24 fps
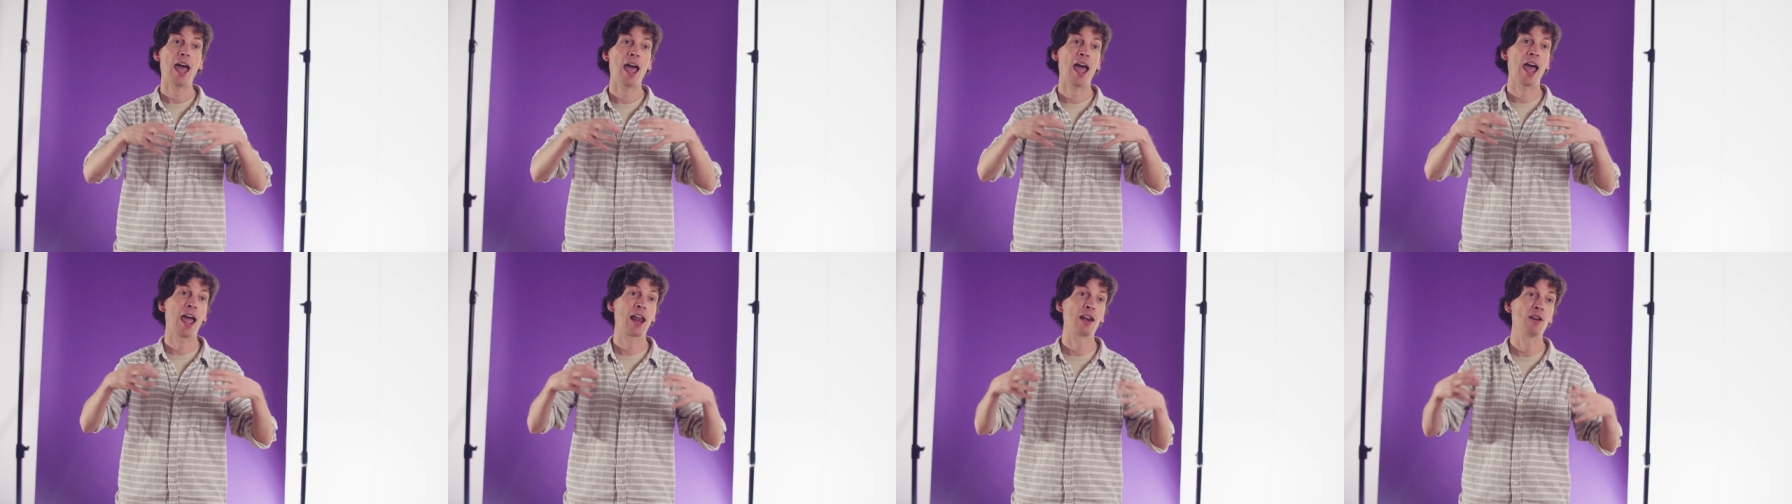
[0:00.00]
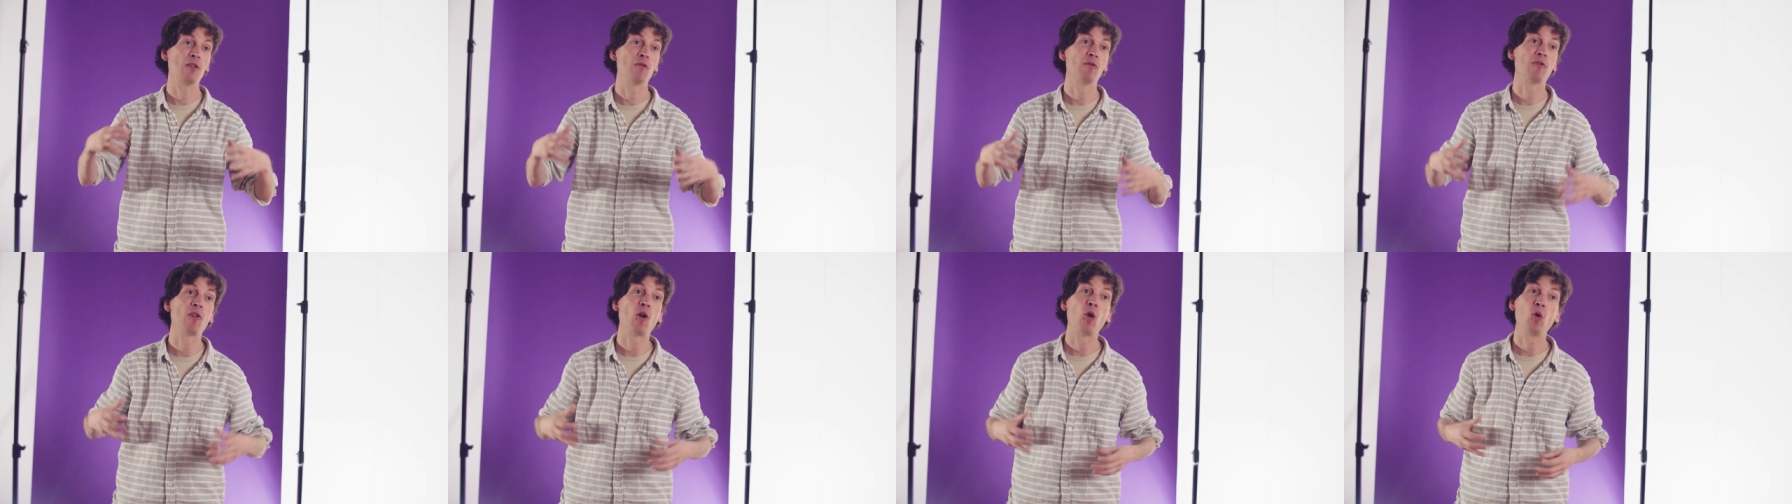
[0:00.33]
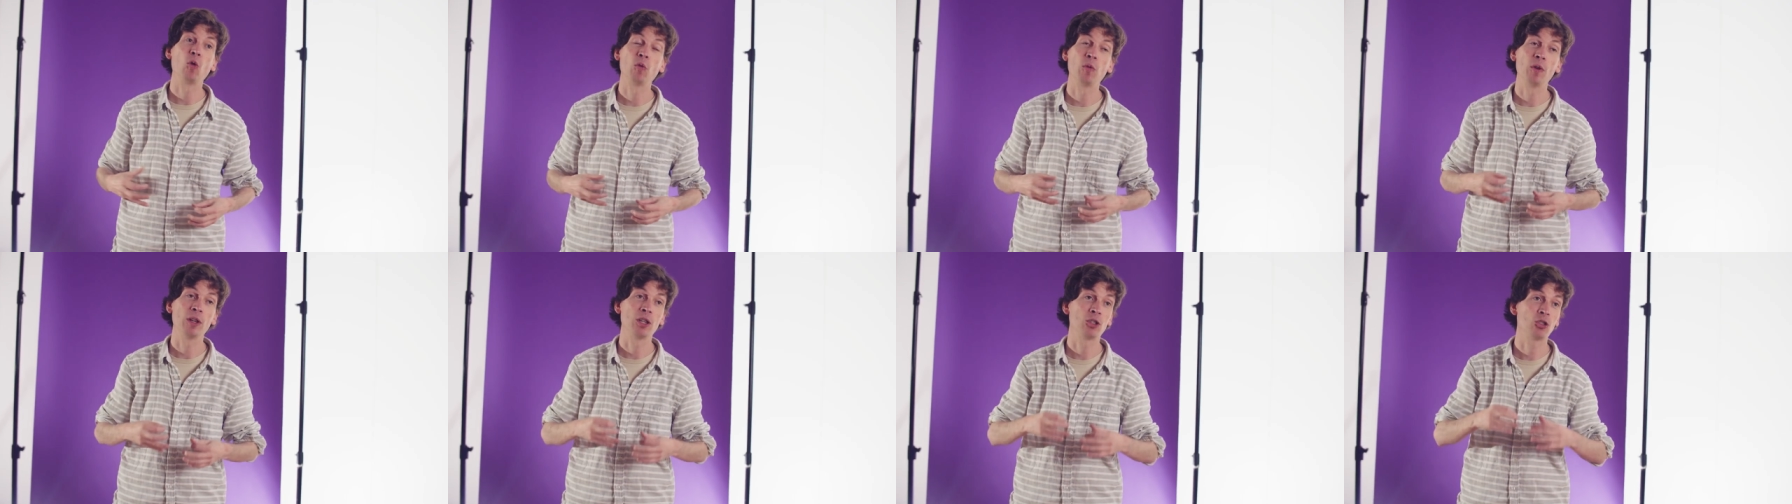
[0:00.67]
and
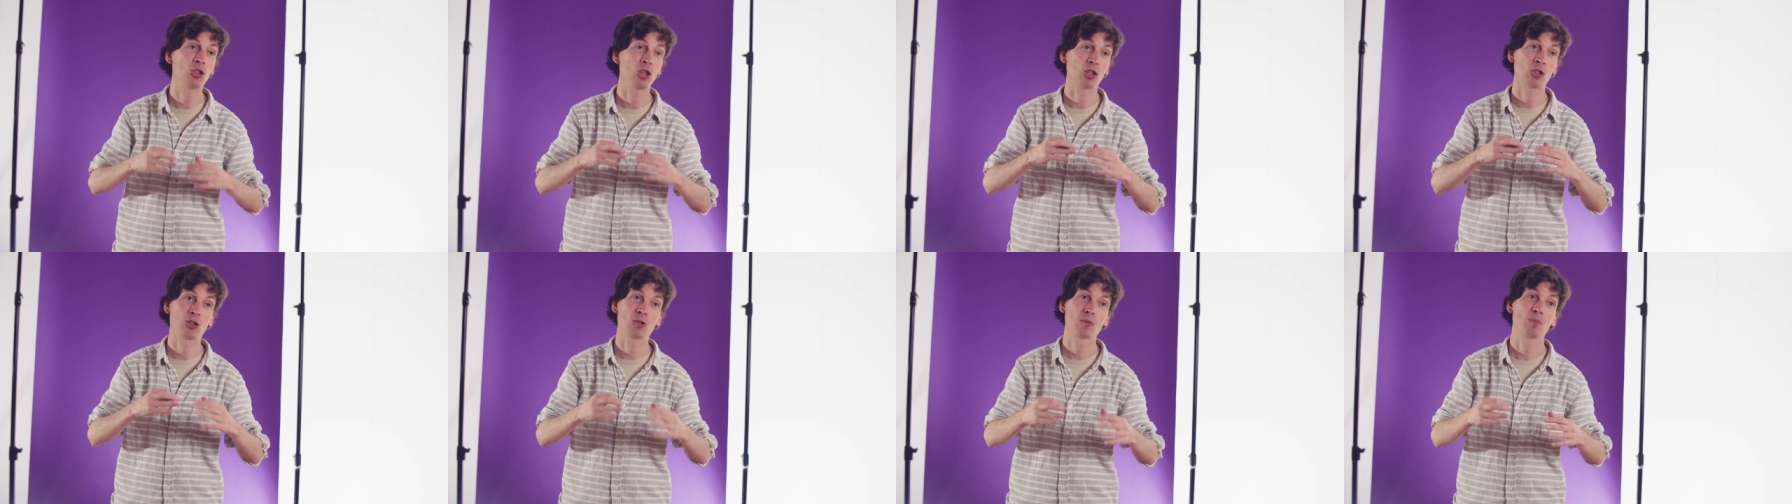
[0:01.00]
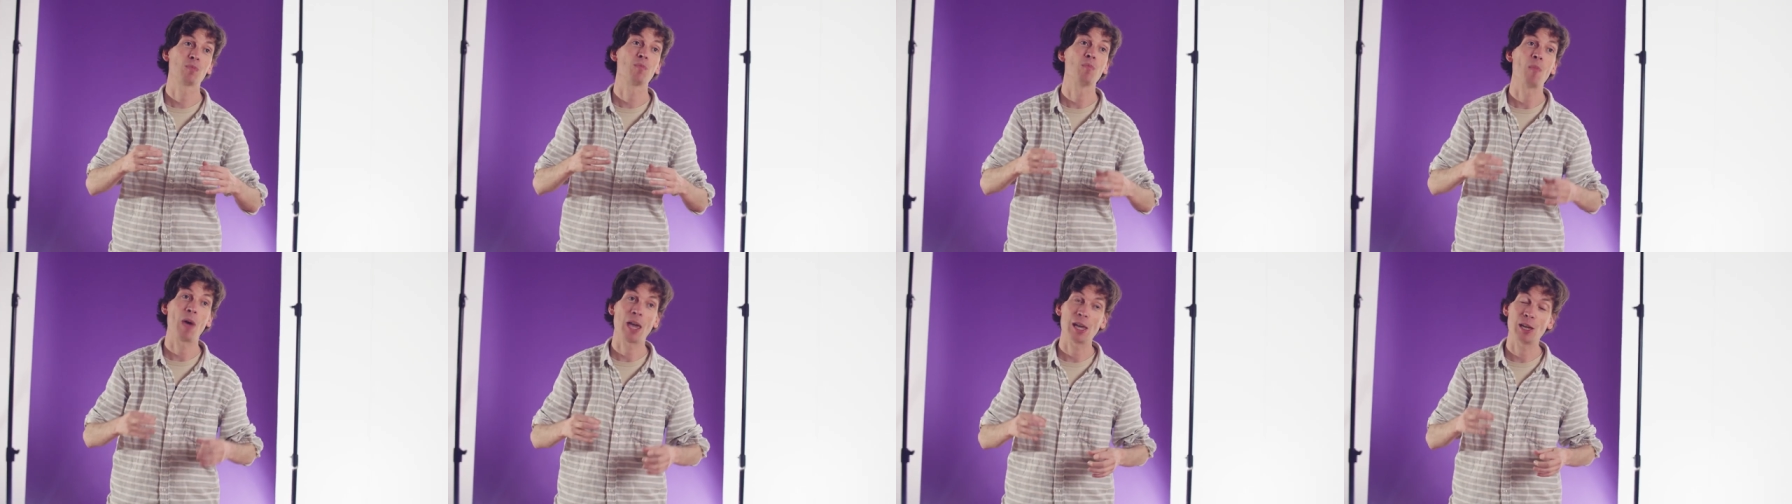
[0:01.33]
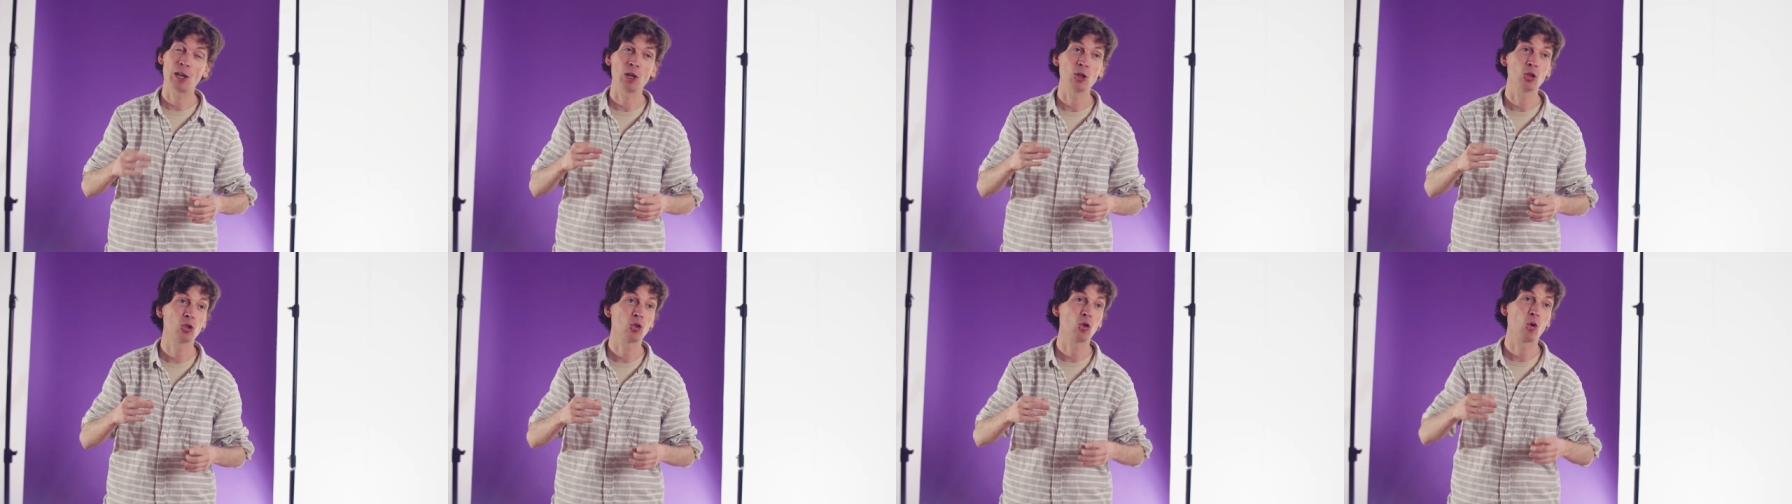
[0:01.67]
involved with just
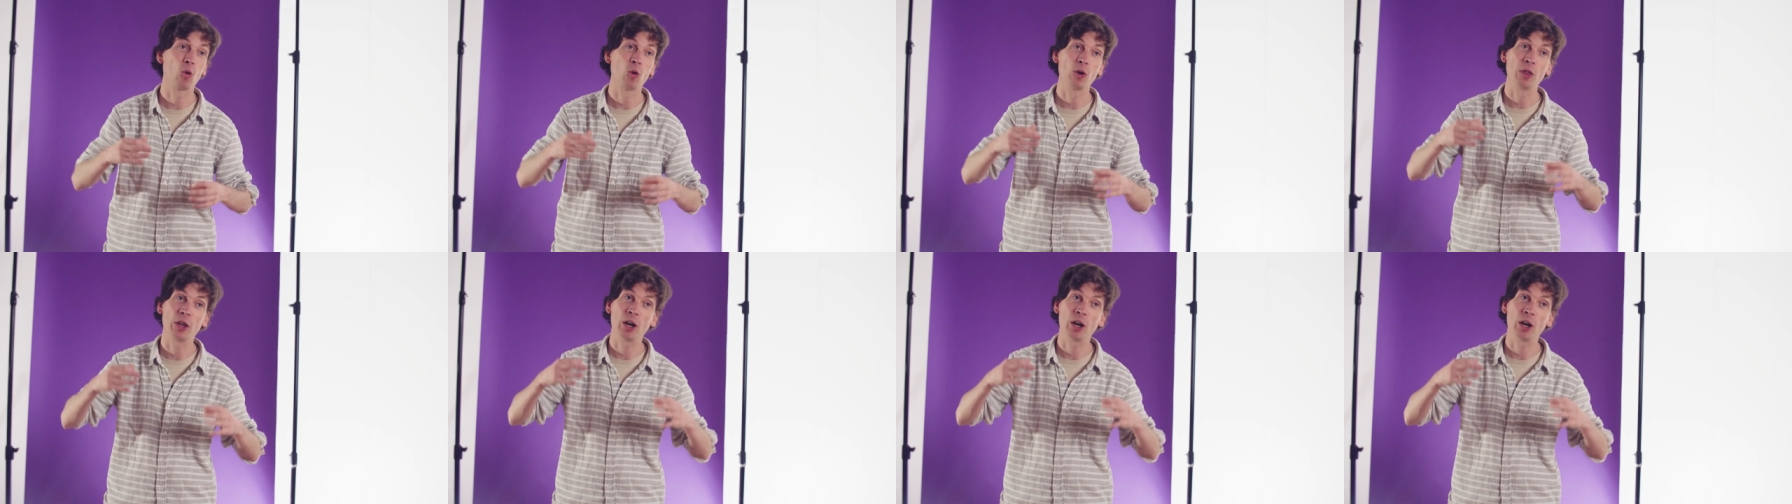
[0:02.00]
making sure